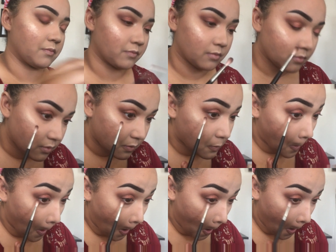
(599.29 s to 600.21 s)
and
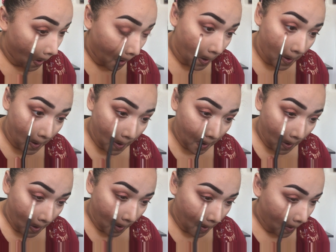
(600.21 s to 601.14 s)
I do
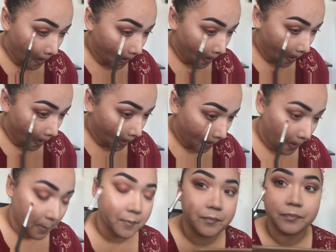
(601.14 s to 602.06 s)
add it to the
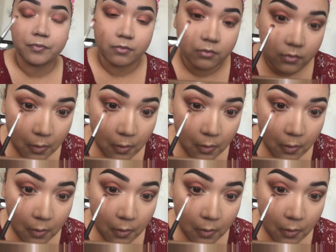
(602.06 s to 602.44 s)
bottom lower lash